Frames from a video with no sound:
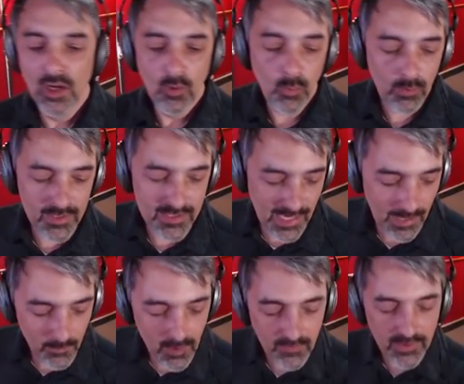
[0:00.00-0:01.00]
what was that
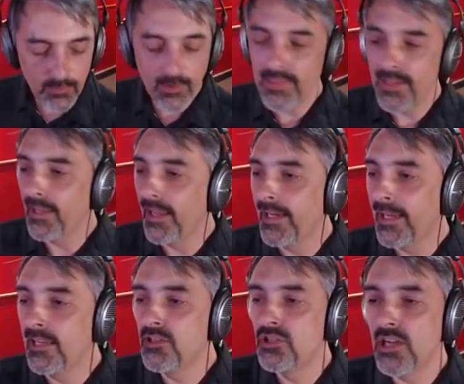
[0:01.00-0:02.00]
movie where they like
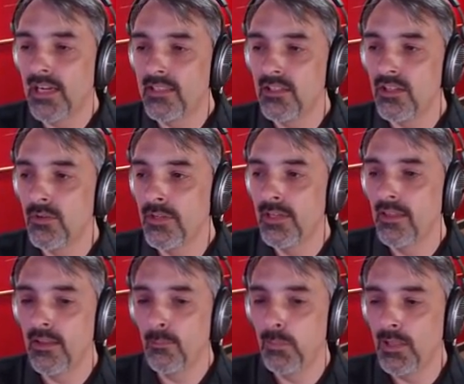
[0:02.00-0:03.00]
injected you into
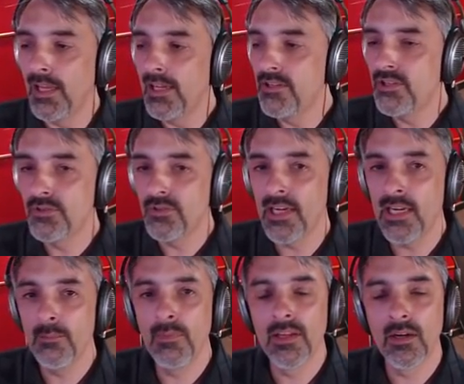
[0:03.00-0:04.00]
the
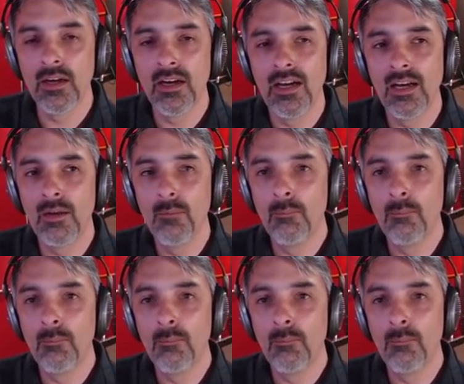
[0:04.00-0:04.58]
bloodstream, their uh,